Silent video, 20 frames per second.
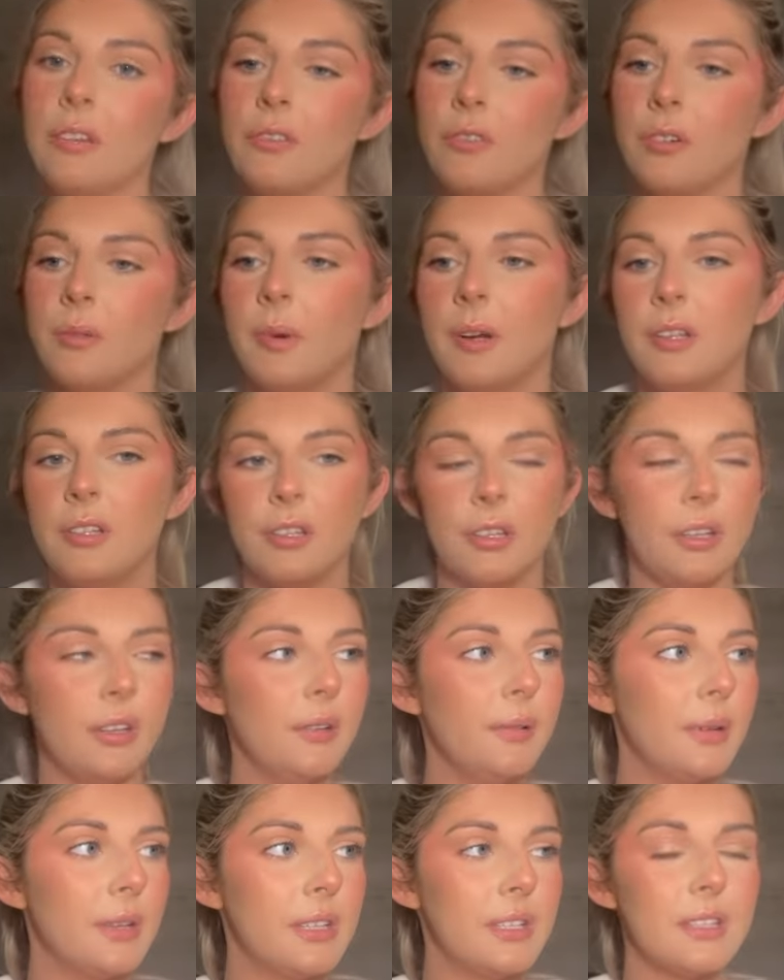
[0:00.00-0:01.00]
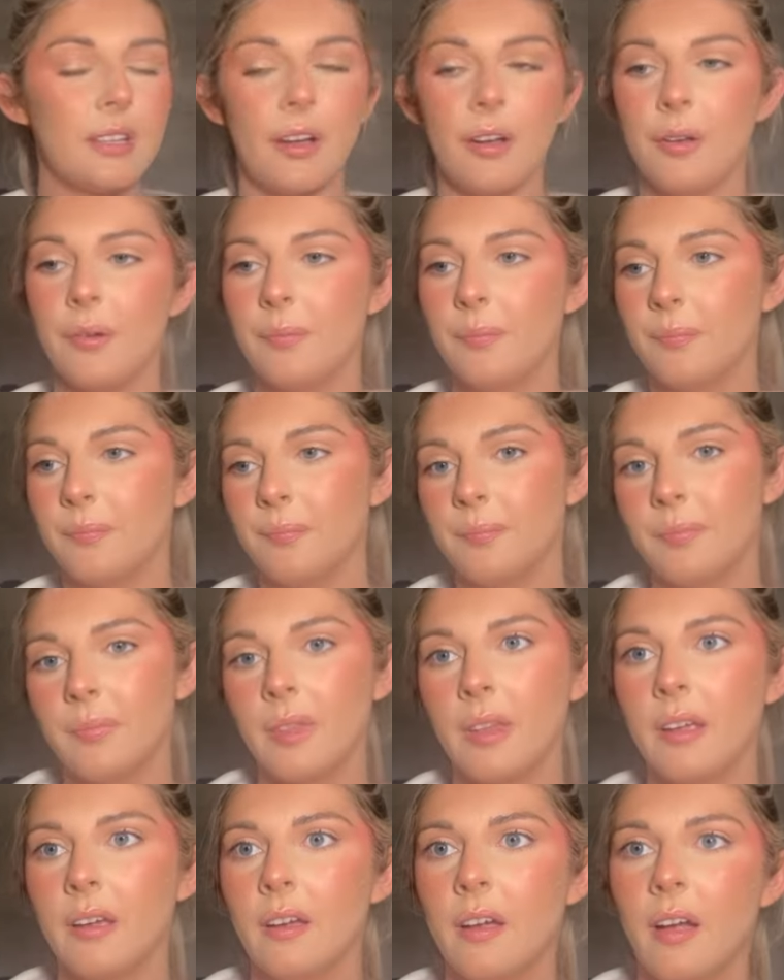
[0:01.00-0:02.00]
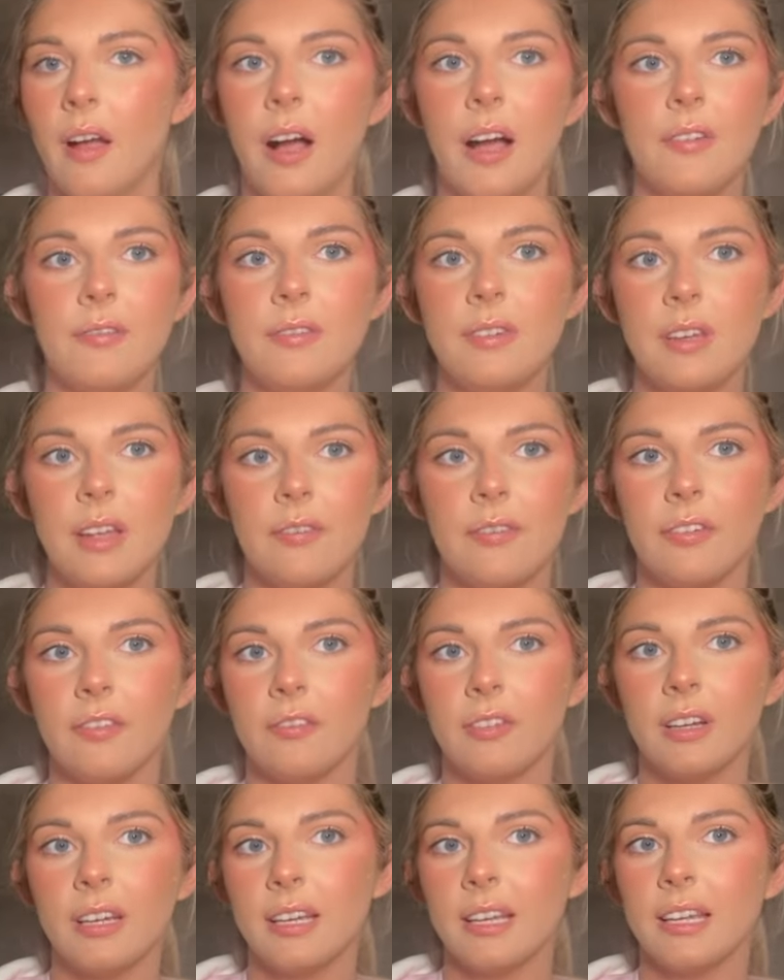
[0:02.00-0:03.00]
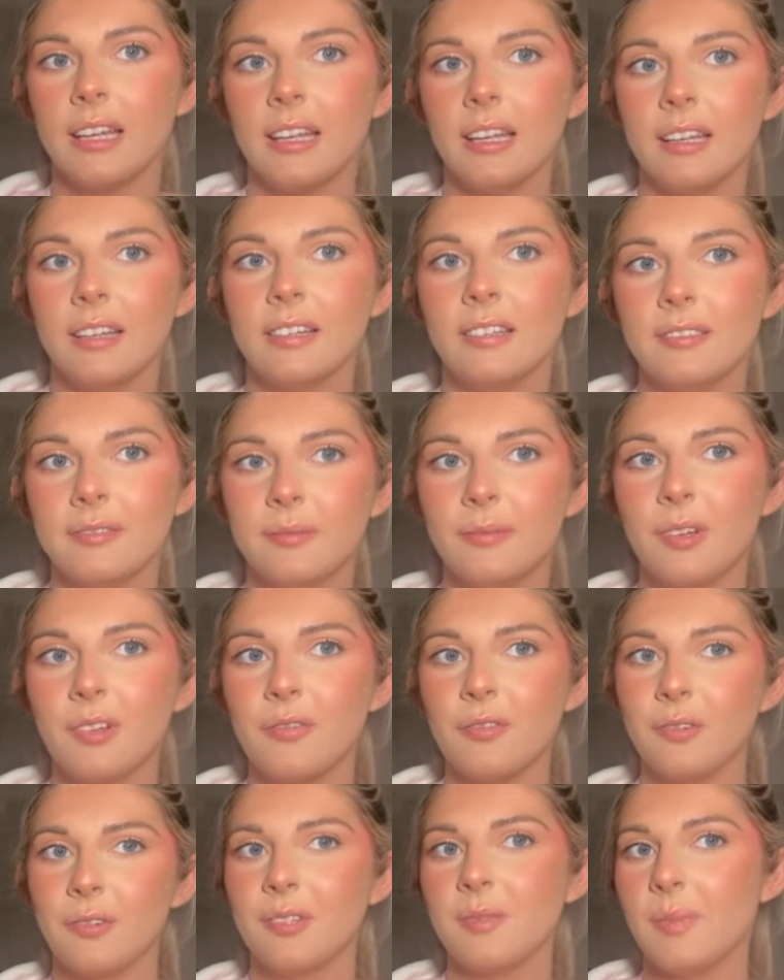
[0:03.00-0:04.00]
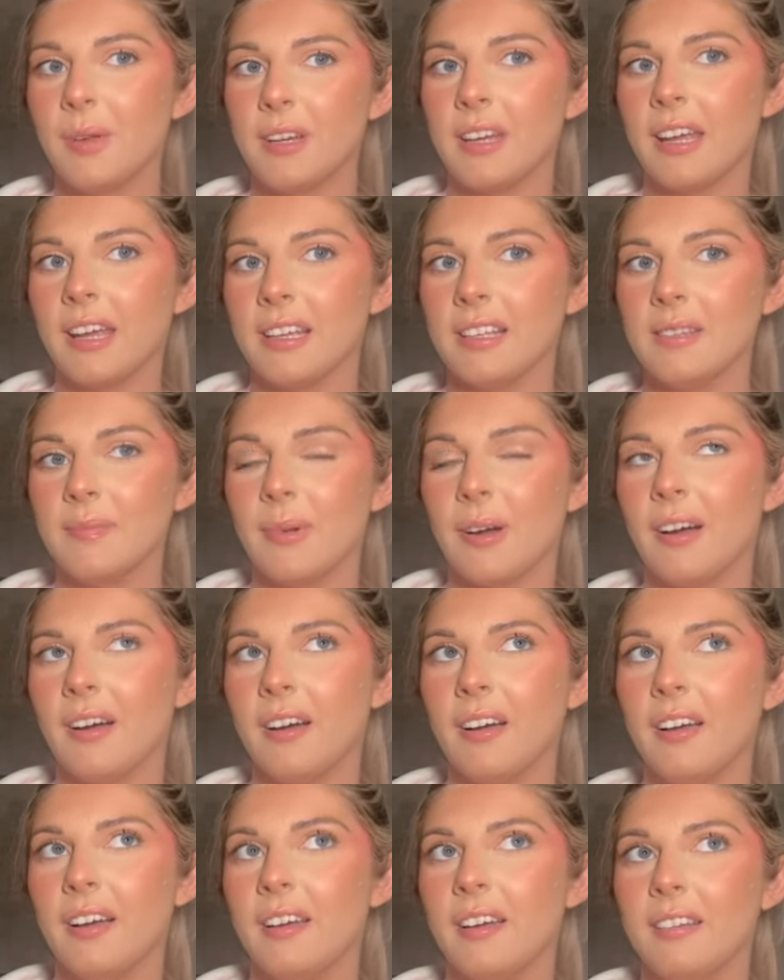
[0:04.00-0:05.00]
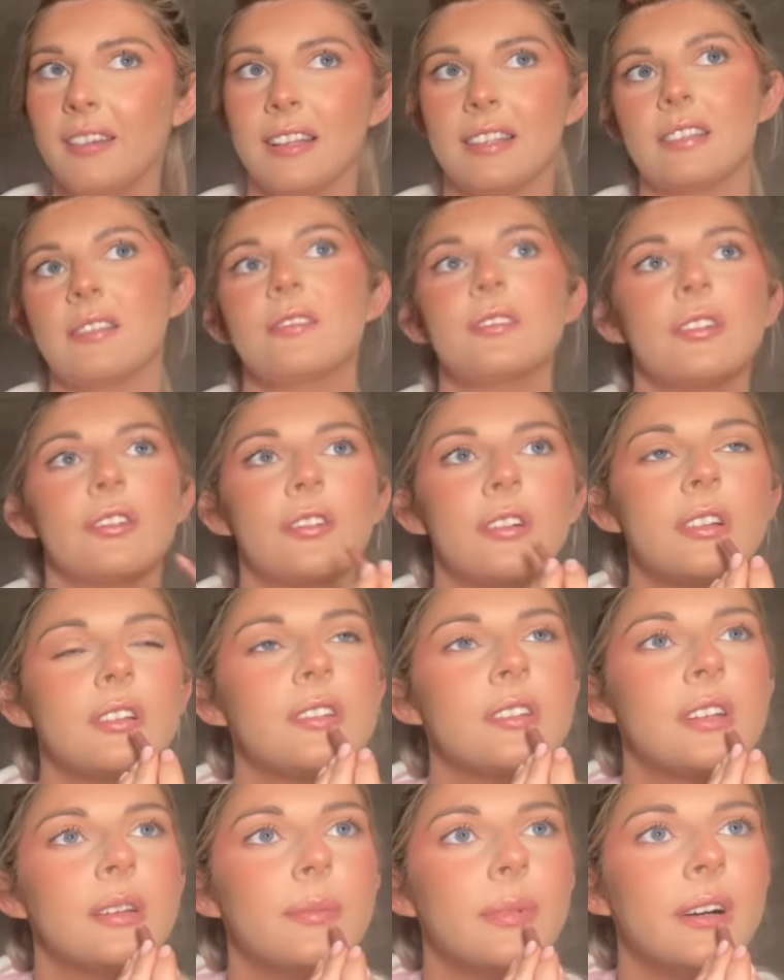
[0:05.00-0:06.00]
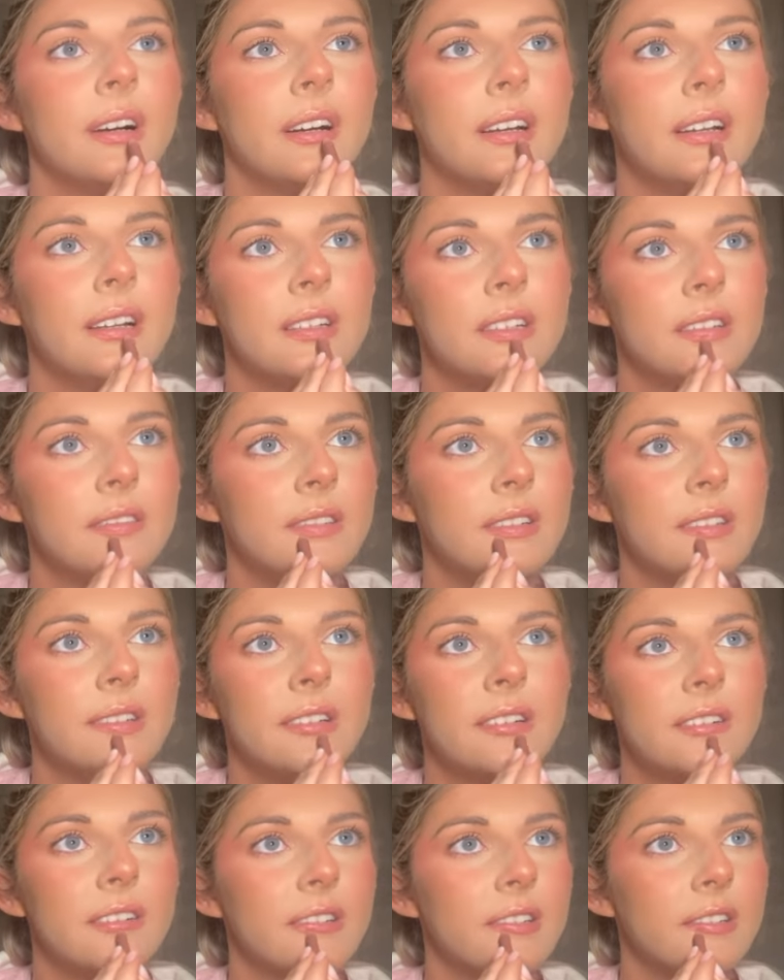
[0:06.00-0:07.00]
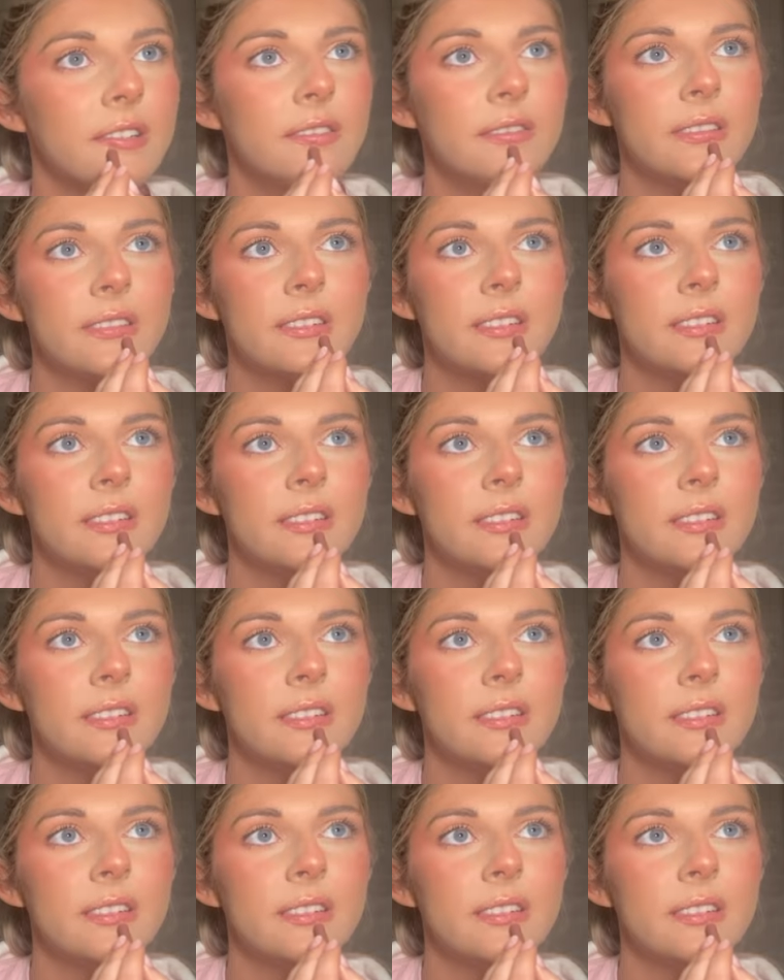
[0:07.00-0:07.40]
enjoy what I do, so I've never really looked forward to Mondays, but that sounds so cringy, but I actually really like my job.